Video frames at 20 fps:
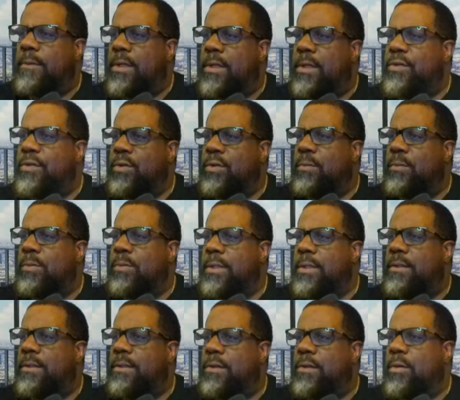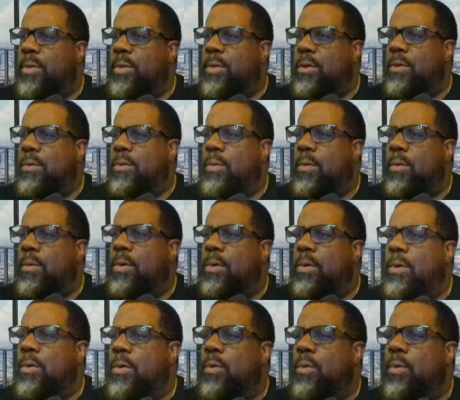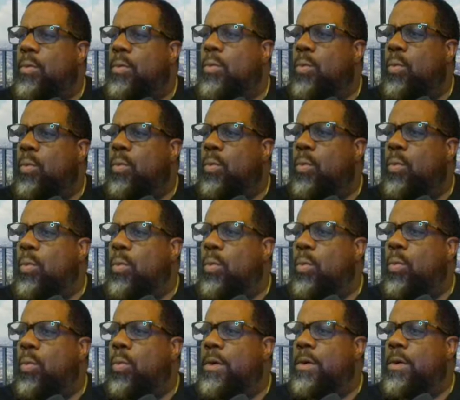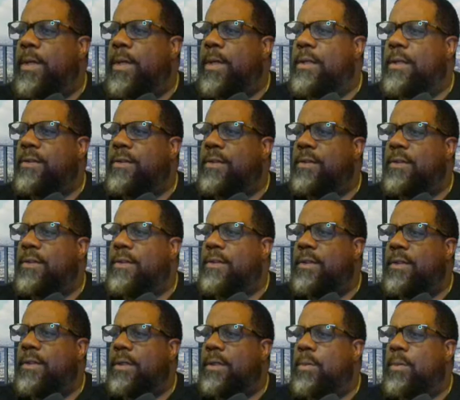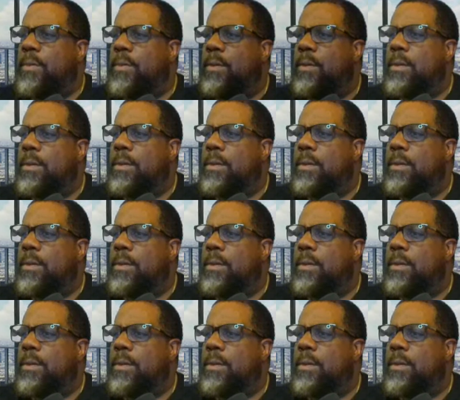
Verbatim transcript: I'm not sure what Turbo. Wait, is this the same?